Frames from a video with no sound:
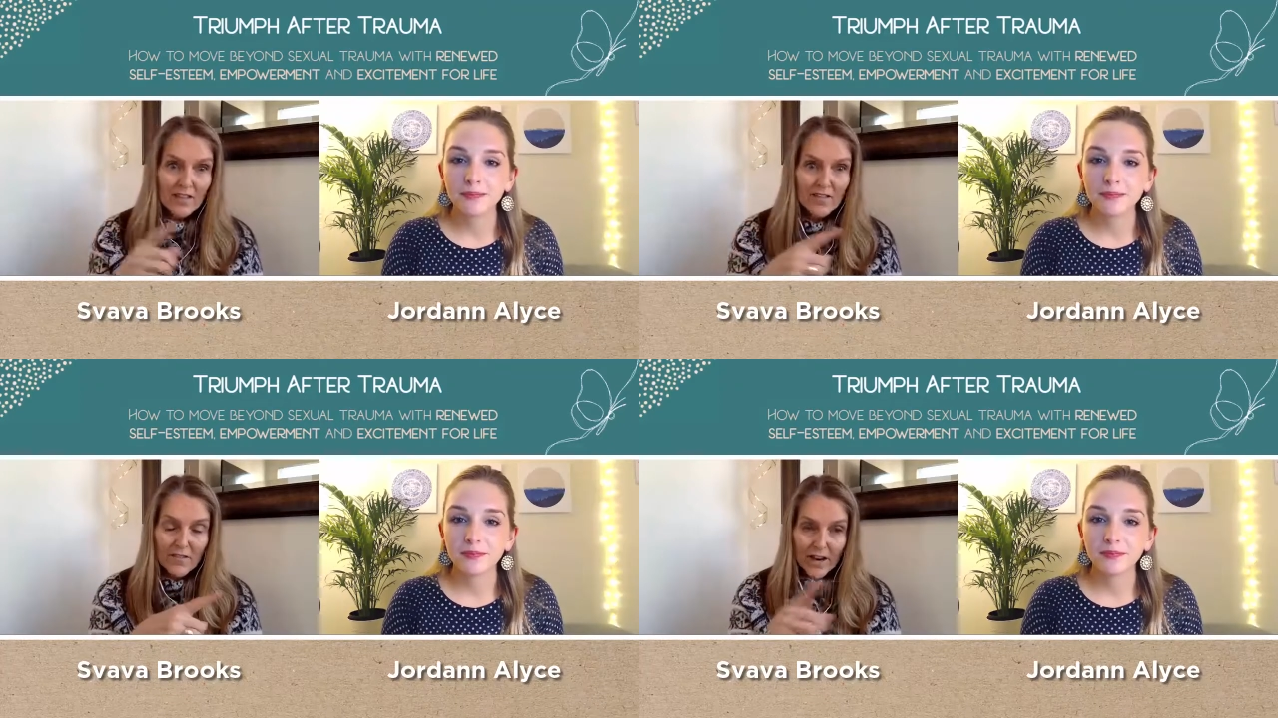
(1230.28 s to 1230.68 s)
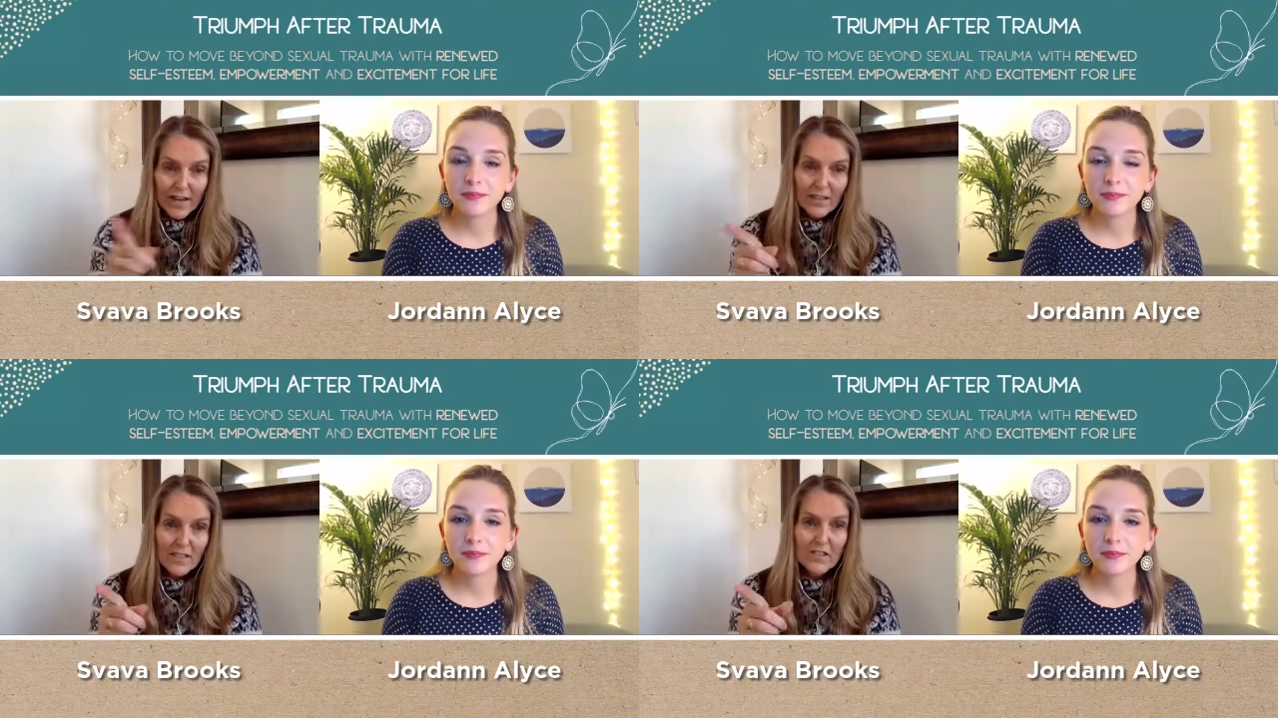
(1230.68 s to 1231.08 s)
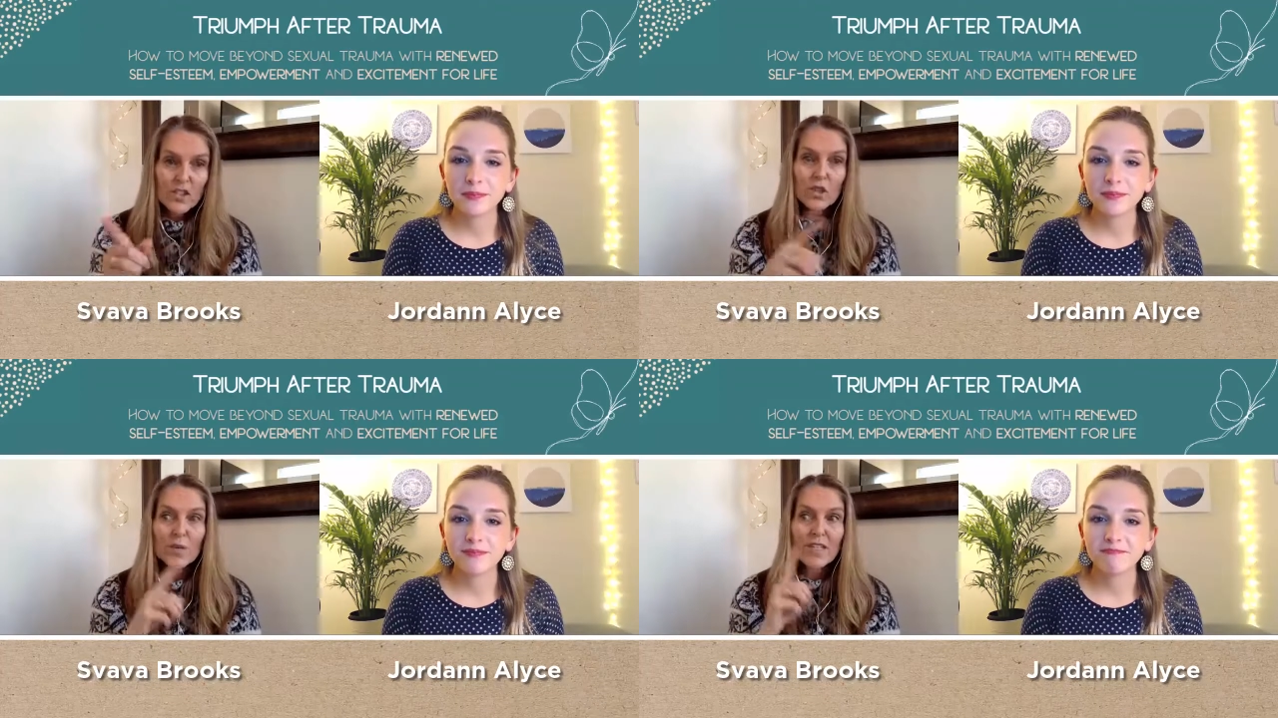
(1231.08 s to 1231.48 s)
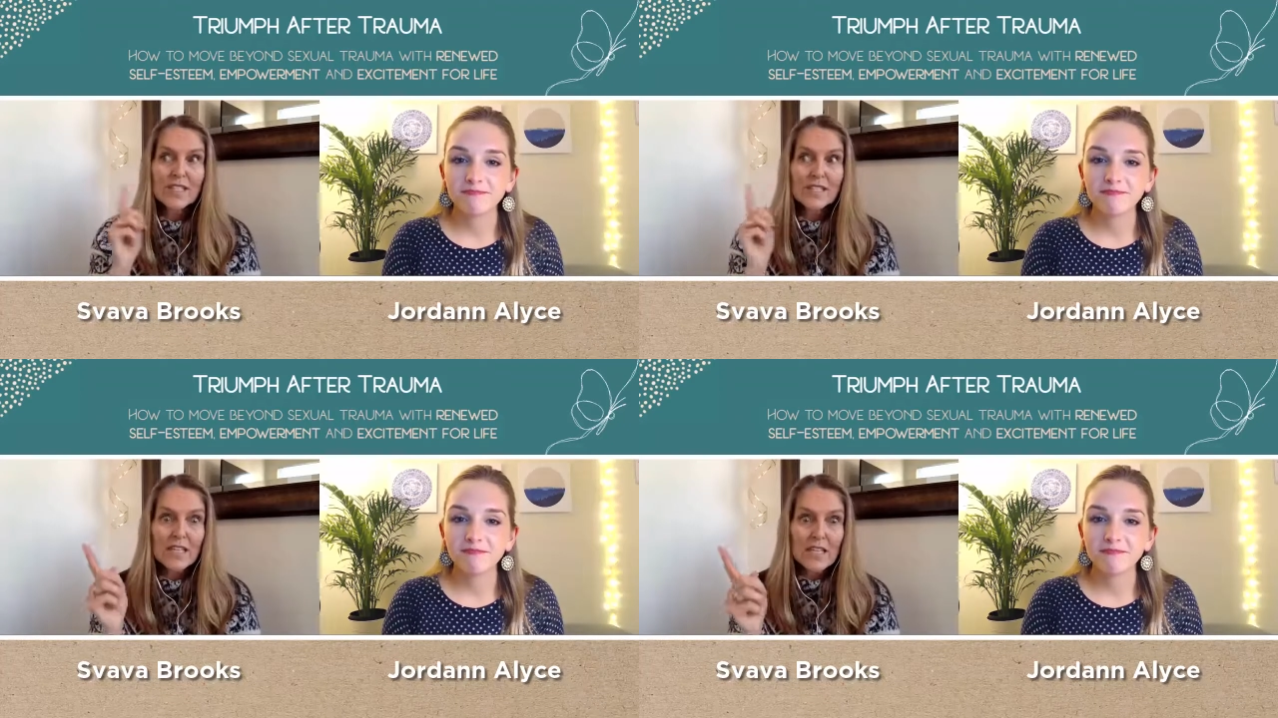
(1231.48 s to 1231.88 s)
Speaker 1: right? Until we
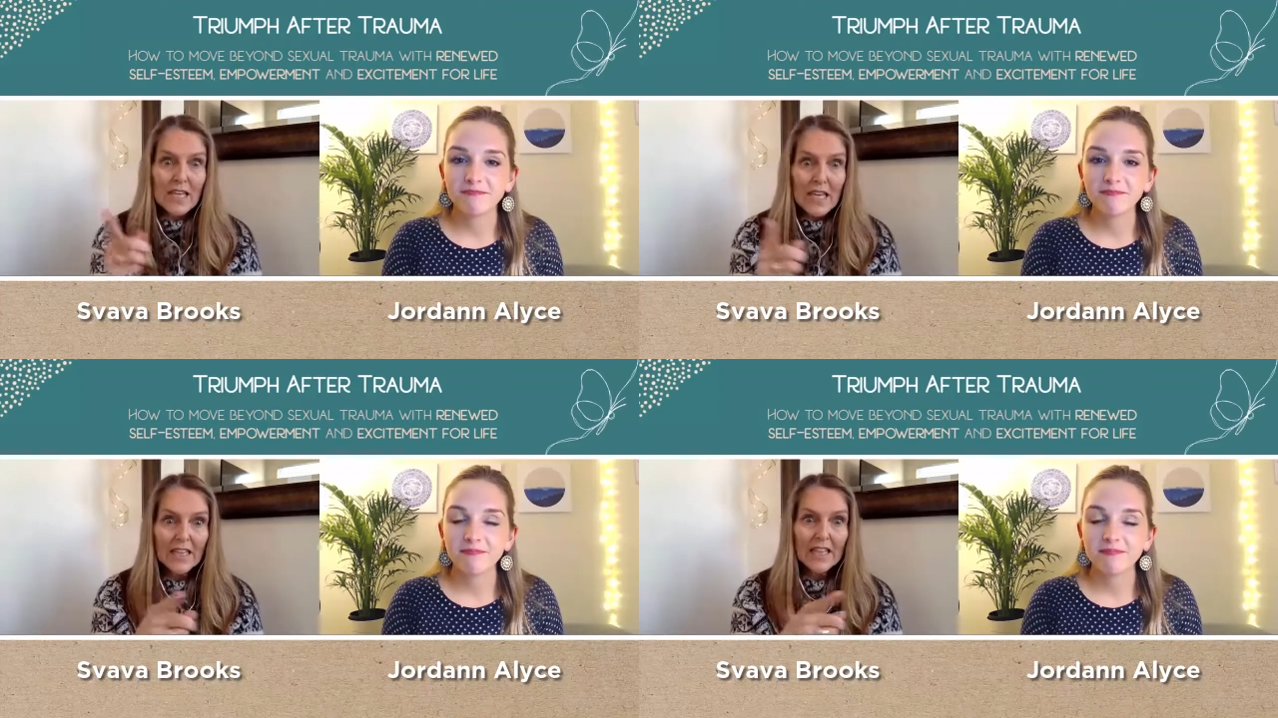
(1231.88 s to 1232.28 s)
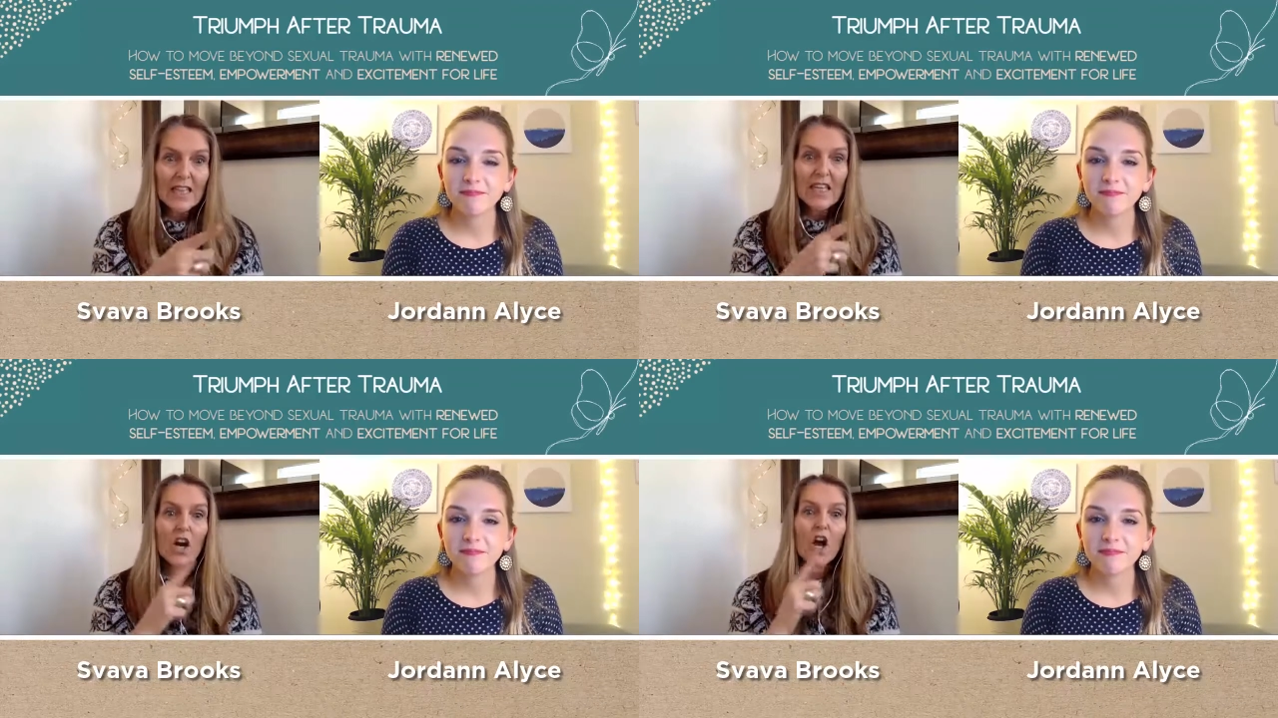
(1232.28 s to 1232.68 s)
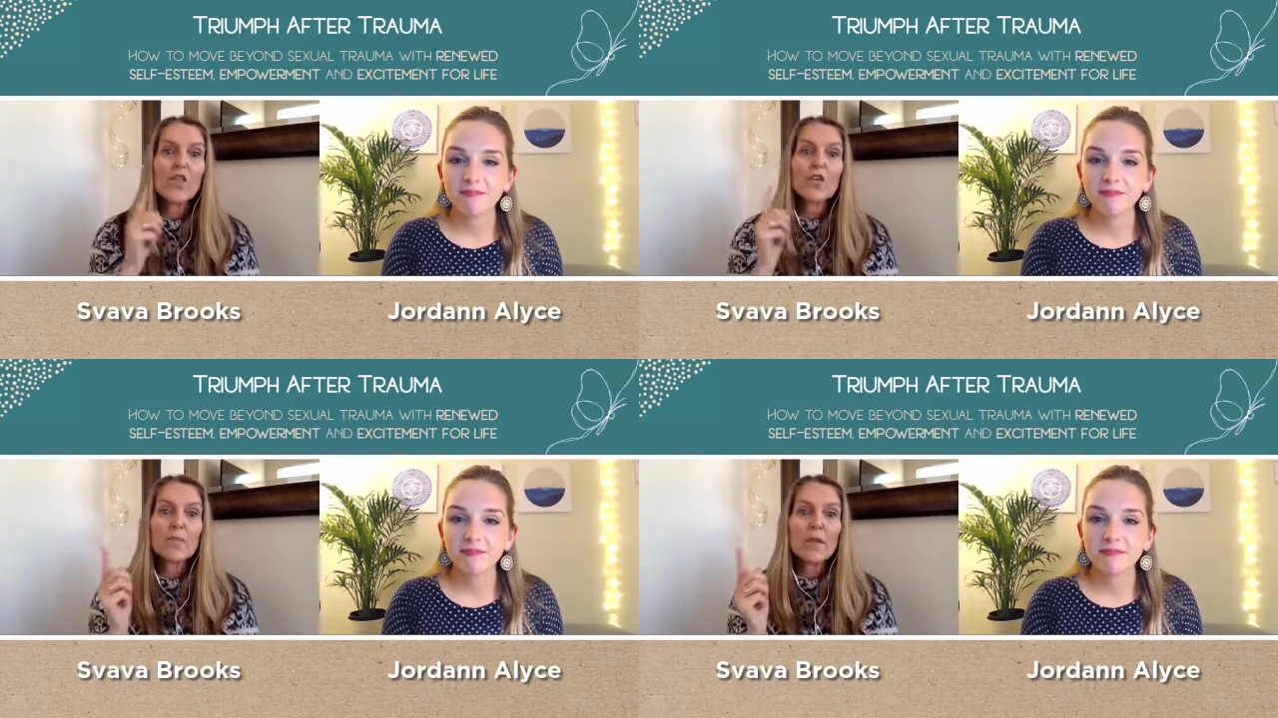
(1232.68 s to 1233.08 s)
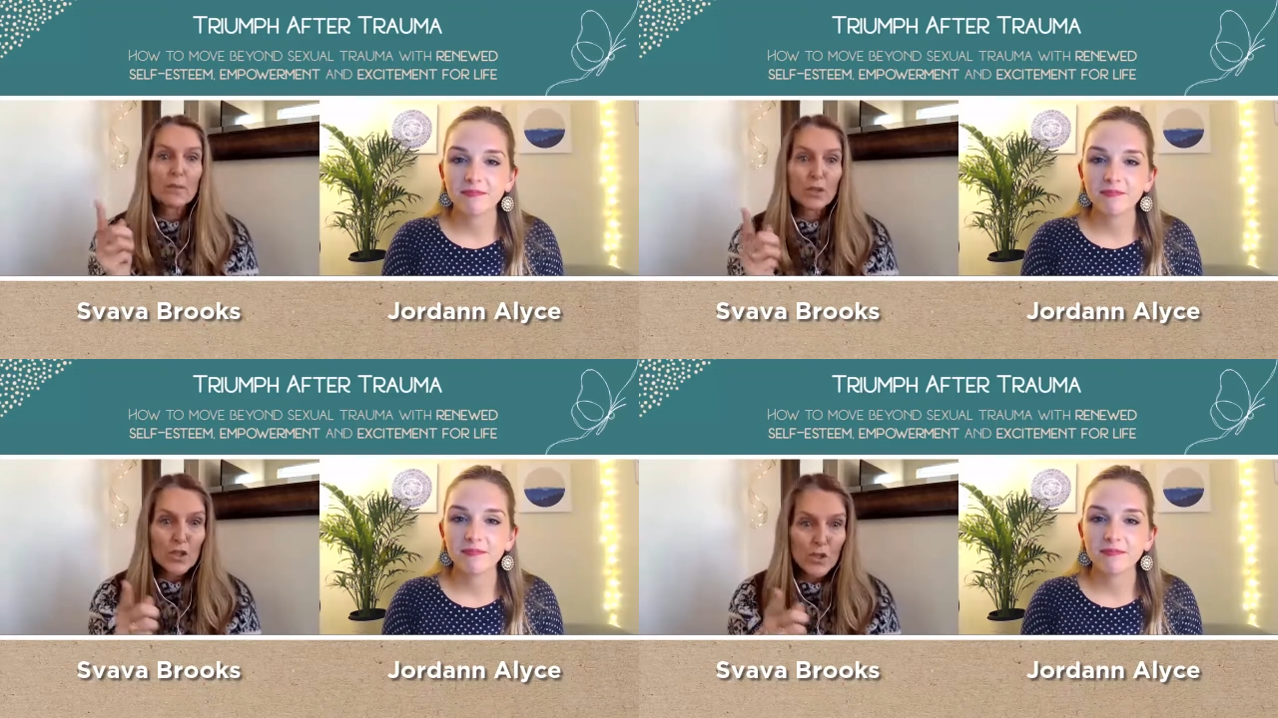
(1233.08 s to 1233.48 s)
see and hear other people
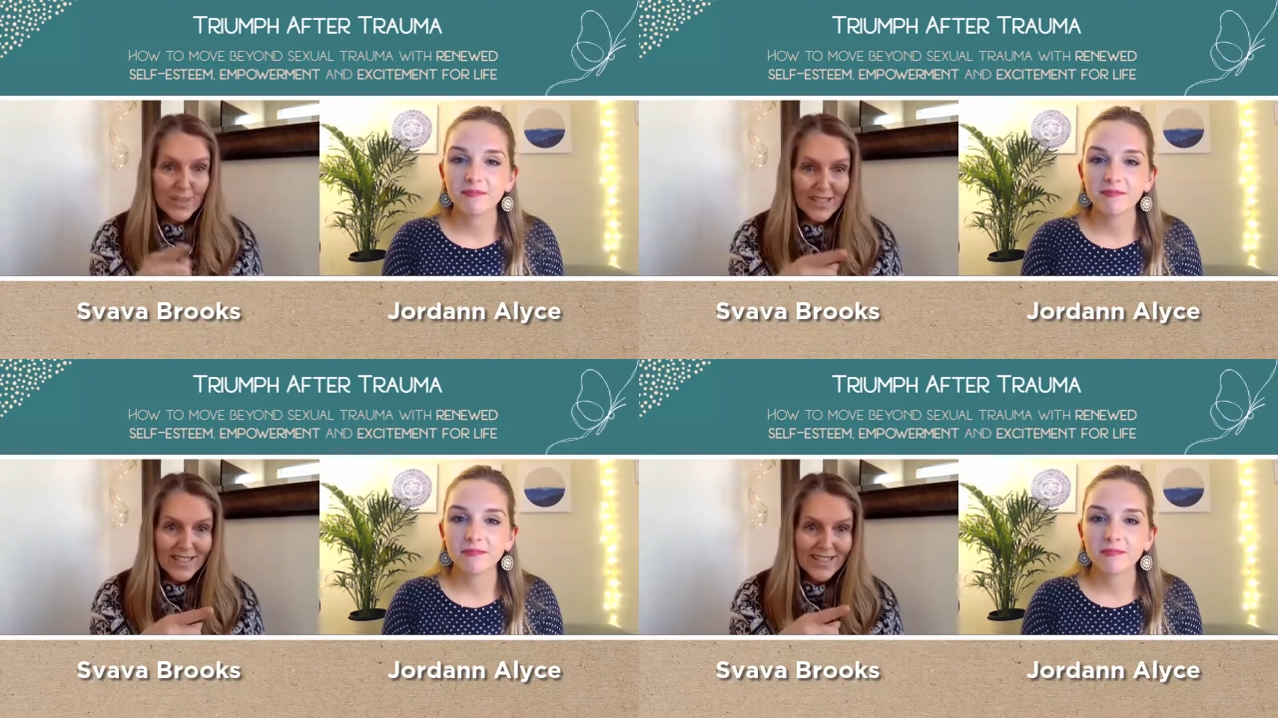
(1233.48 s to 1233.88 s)
do it.